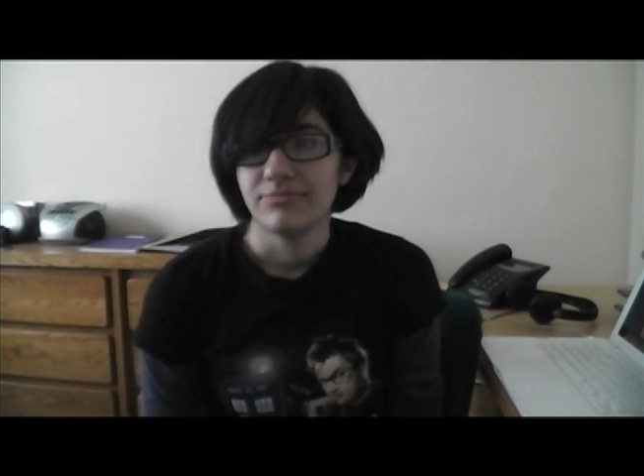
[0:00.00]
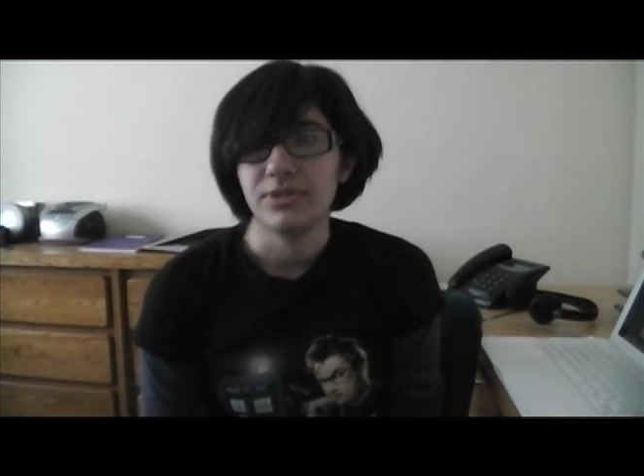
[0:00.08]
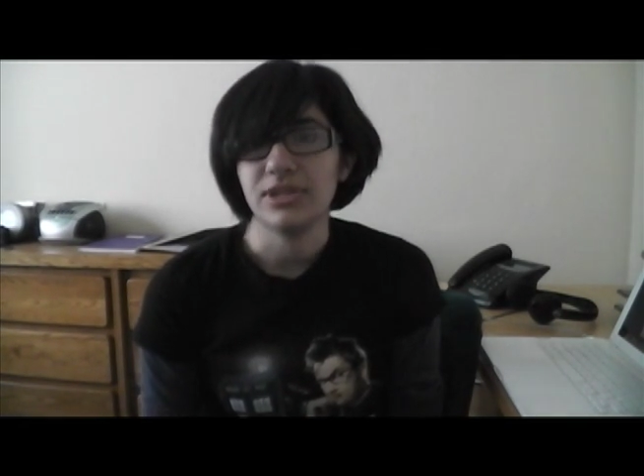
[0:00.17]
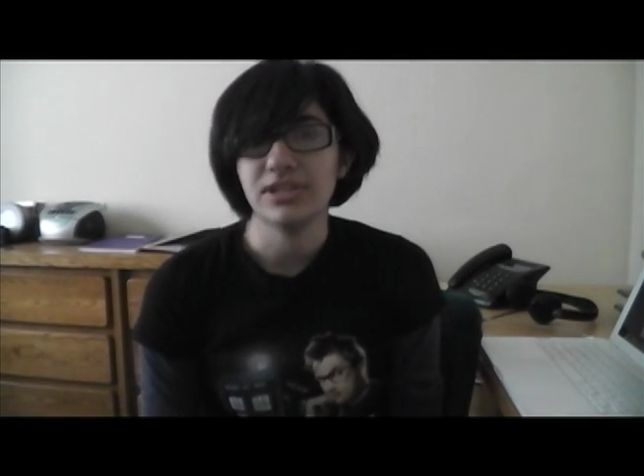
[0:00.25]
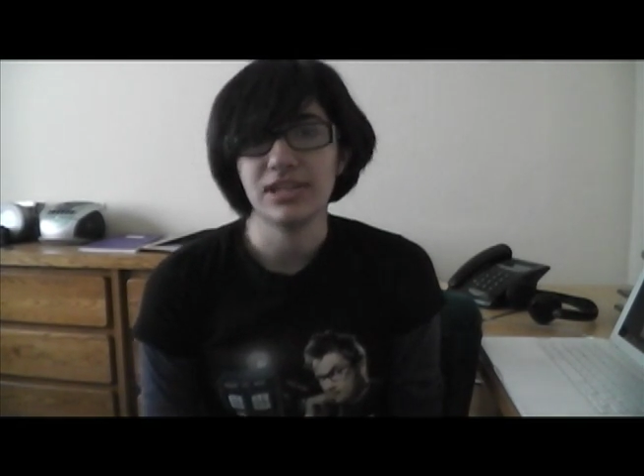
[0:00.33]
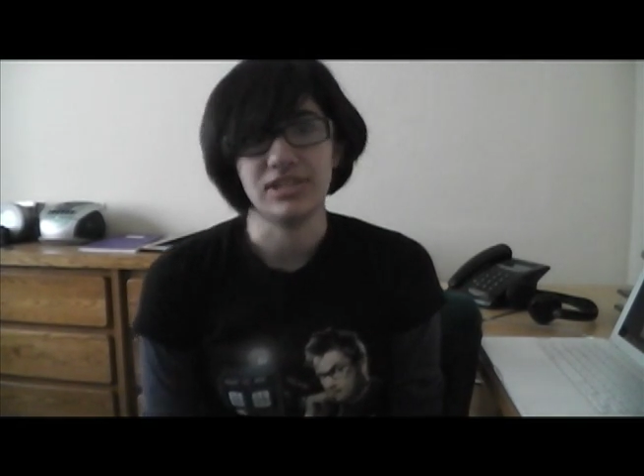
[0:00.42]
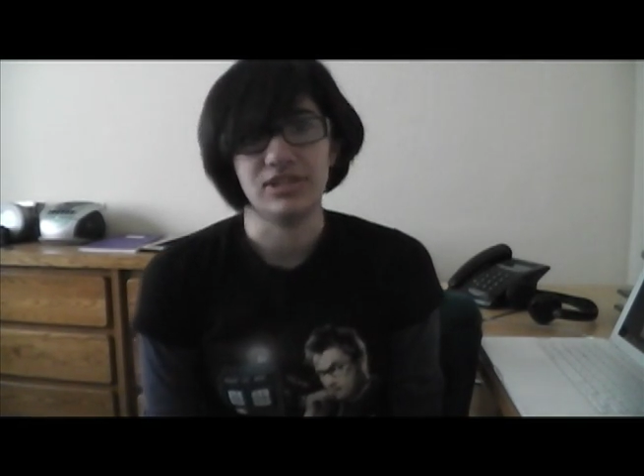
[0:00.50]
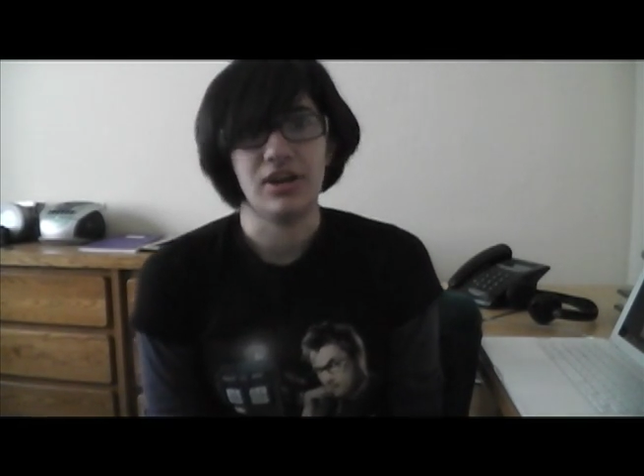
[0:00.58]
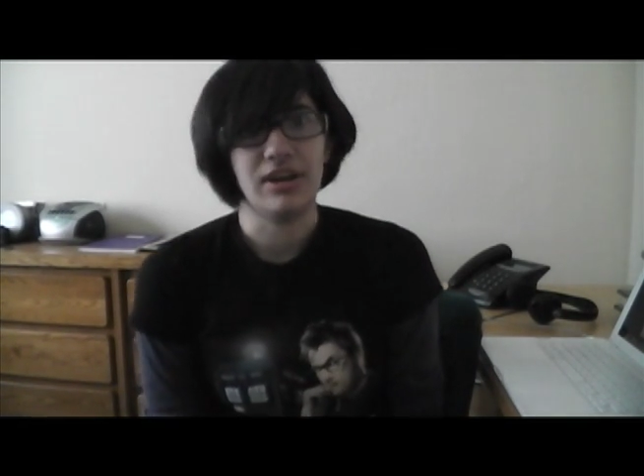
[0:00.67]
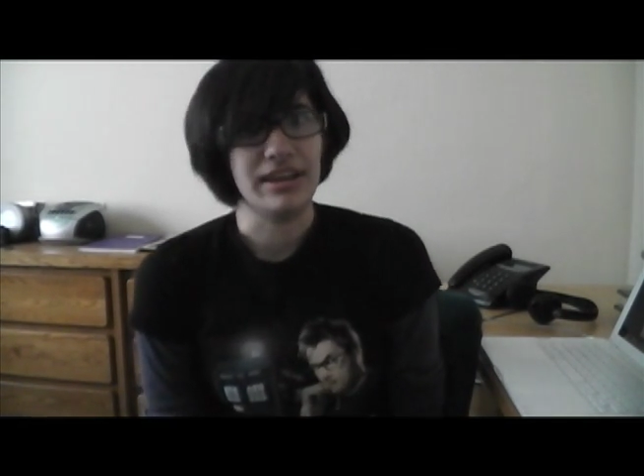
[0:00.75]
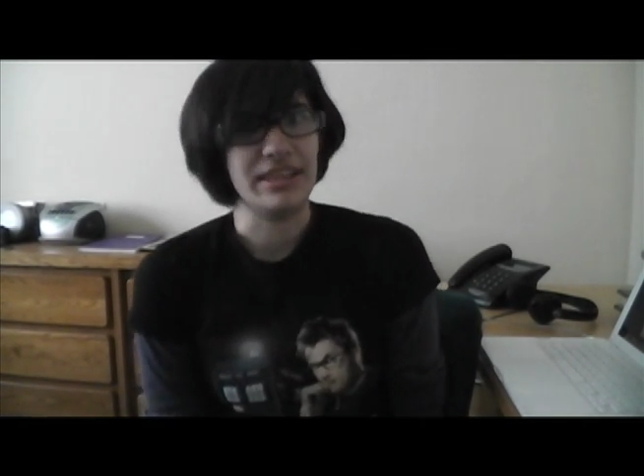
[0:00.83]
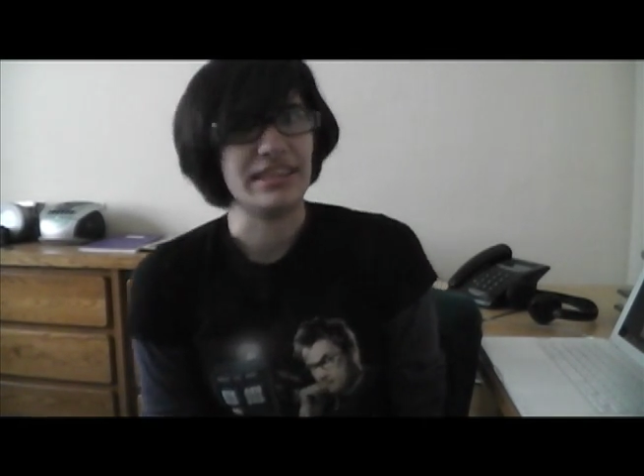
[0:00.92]
I
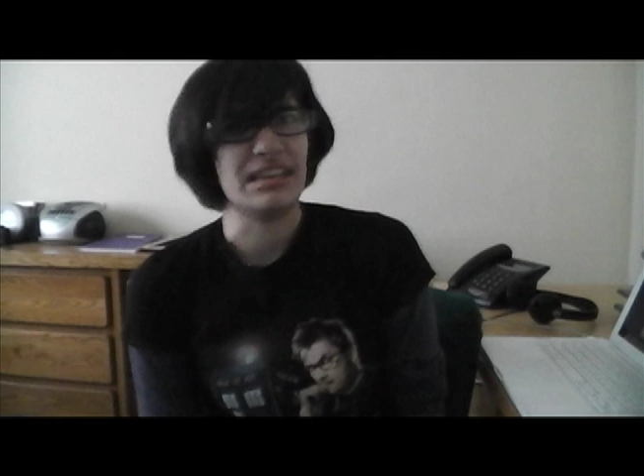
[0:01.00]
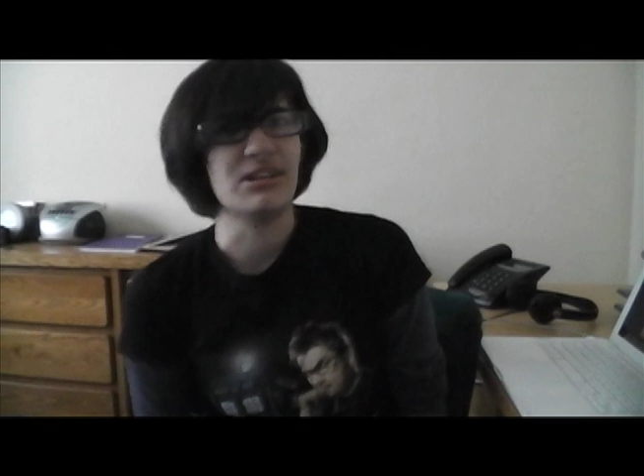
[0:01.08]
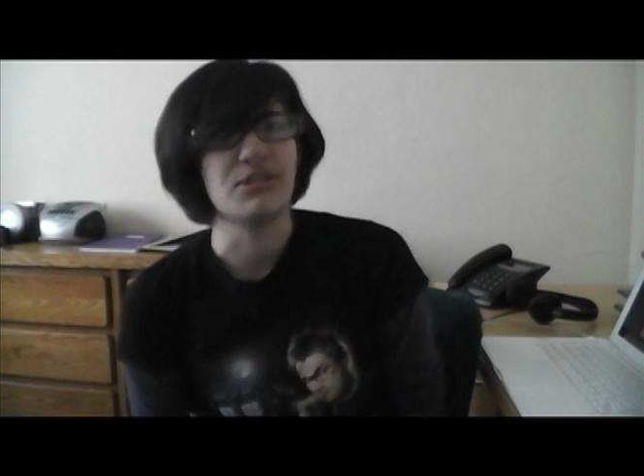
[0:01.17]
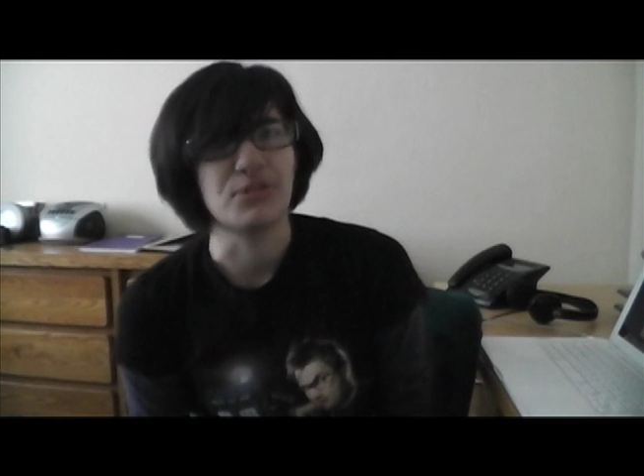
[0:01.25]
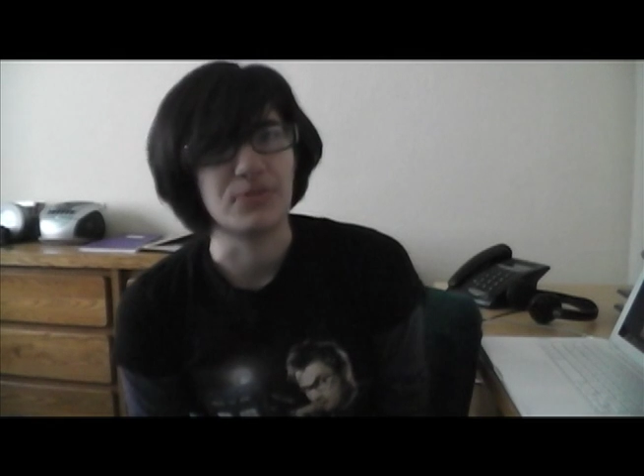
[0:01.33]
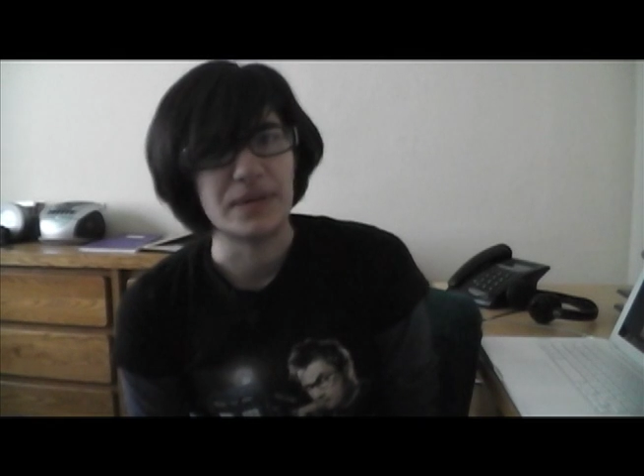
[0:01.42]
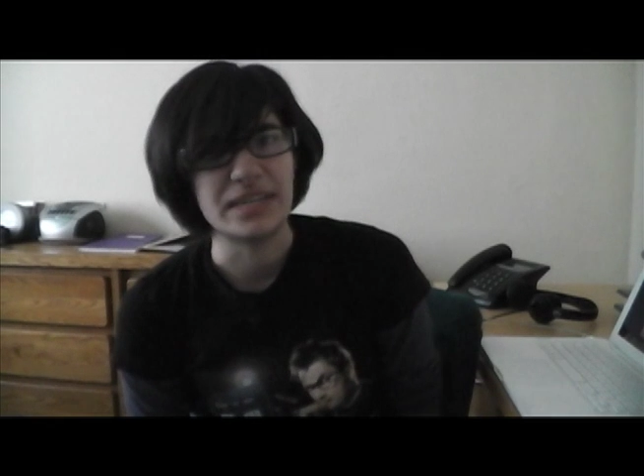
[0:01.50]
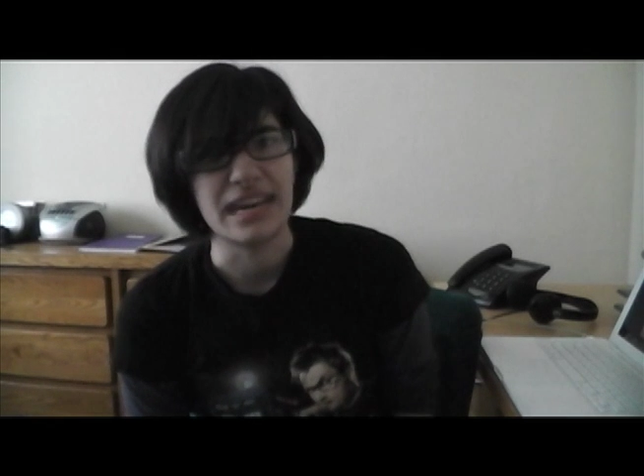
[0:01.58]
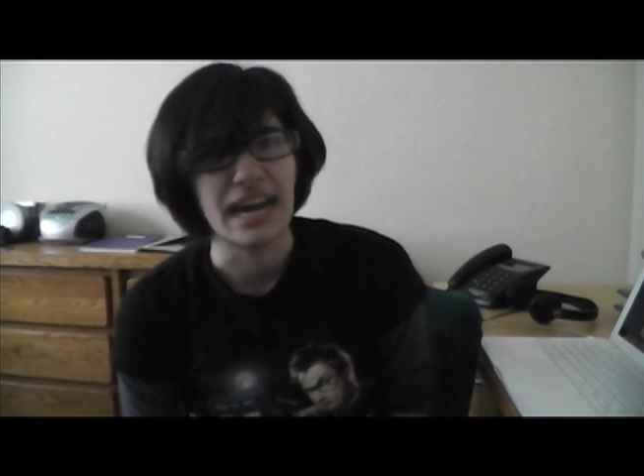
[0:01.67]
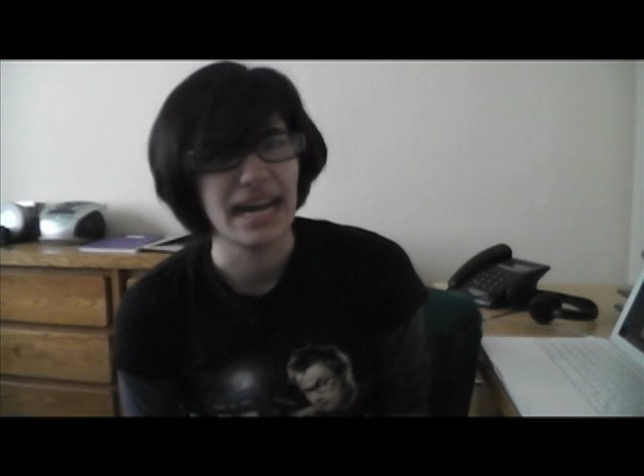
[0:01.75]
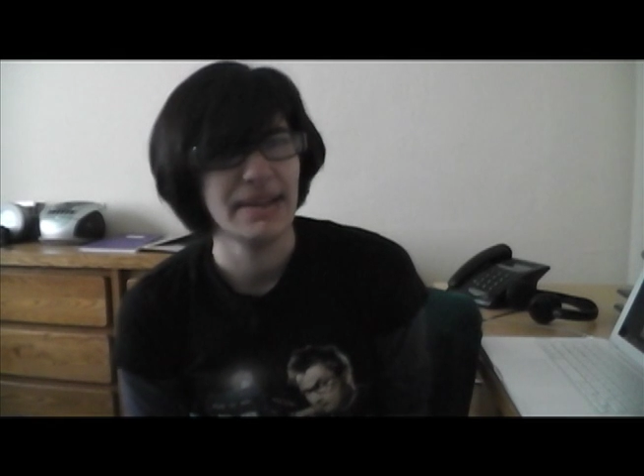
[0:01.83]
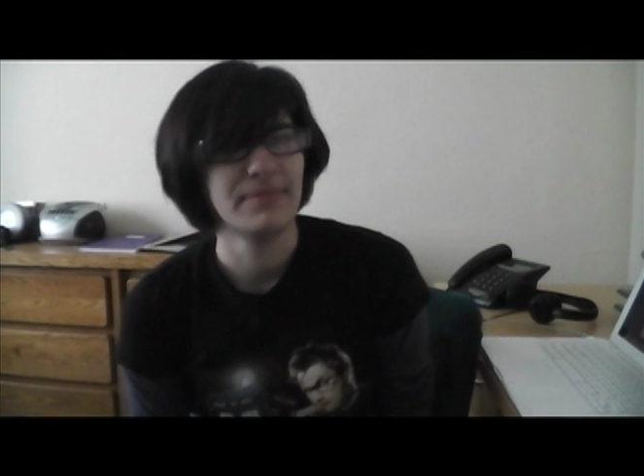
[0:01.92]
saw it in theater 3
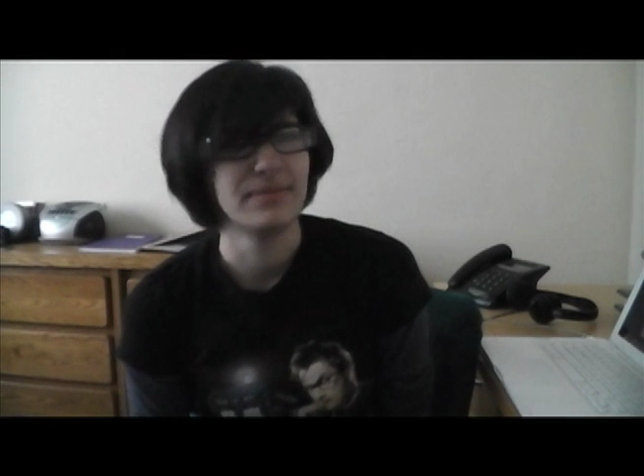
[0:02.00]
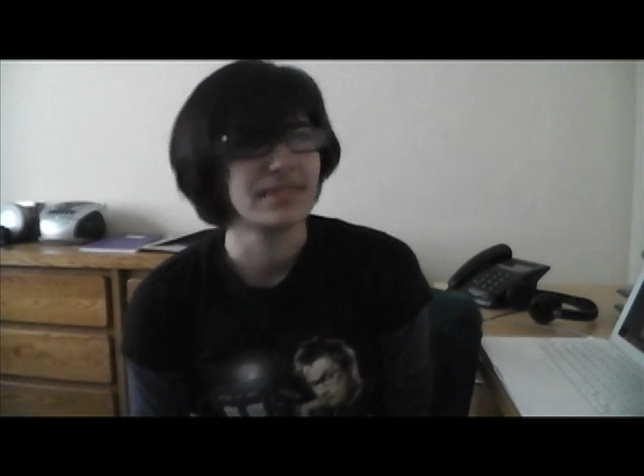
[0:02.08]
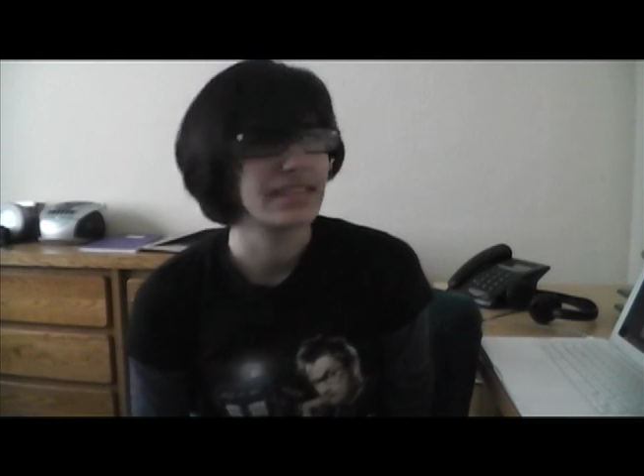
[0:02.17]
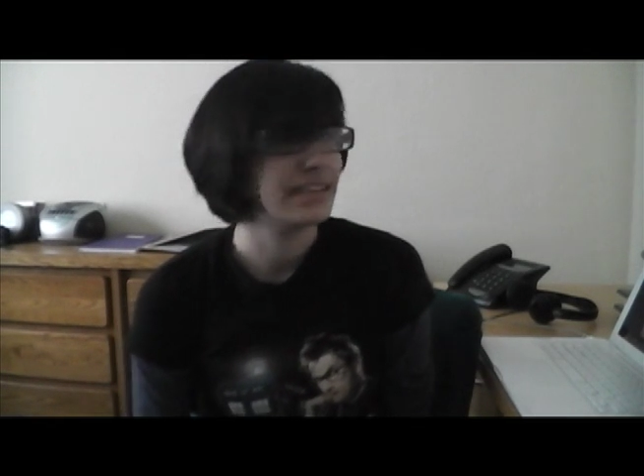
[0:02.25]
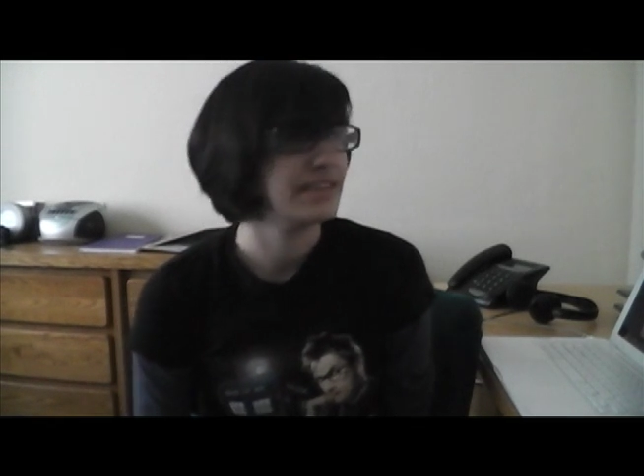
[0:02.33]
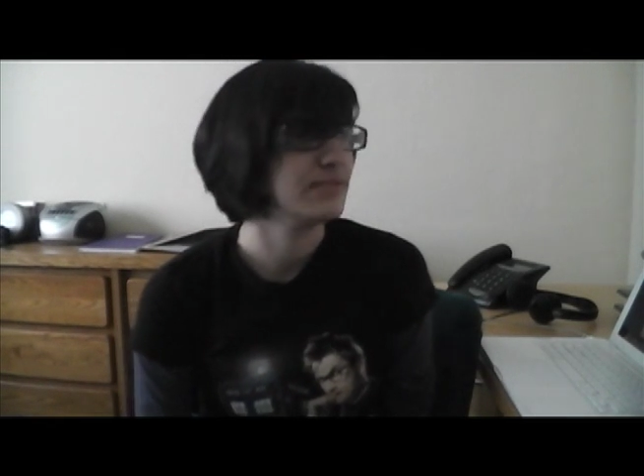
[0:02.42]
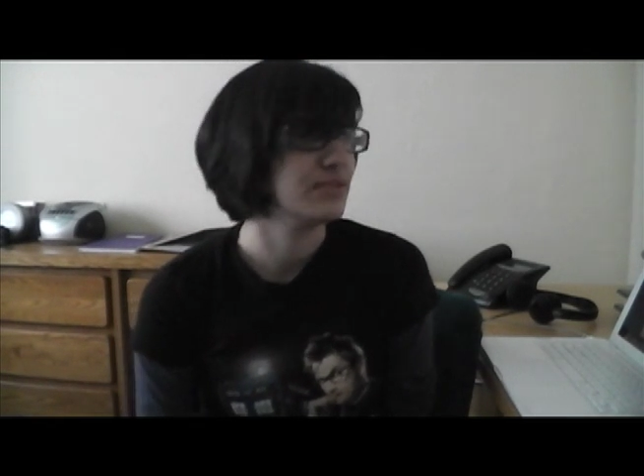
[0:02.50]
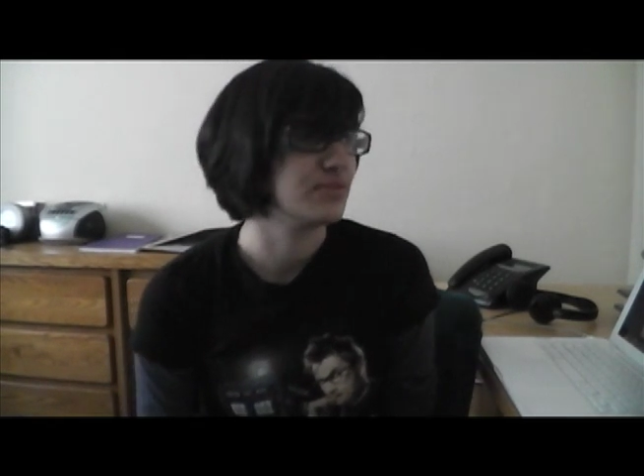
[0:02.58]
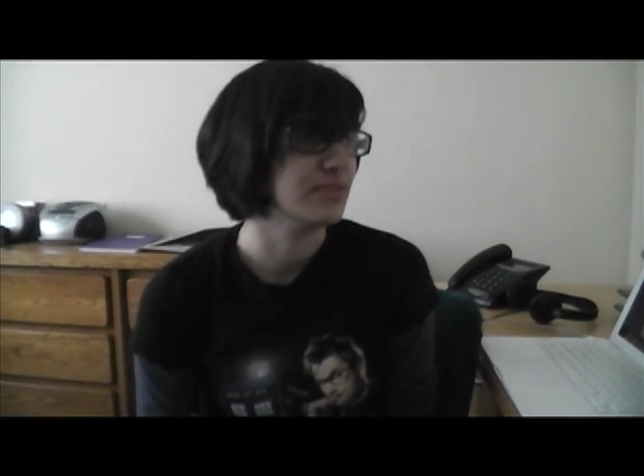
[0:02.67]
times and it was